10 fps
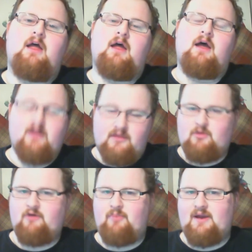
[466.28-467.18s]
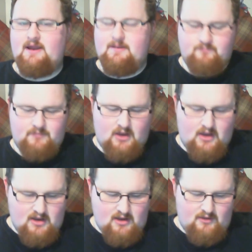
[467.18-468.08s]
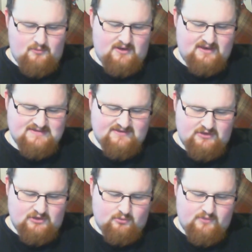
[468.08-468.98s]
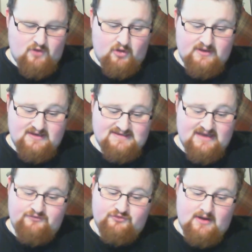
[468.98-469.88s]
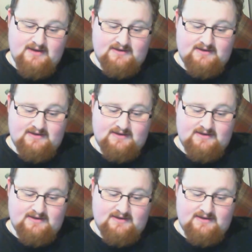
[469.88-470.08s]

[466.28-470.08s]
Another worth buying. Well, let's have a look. We've got the Death Dread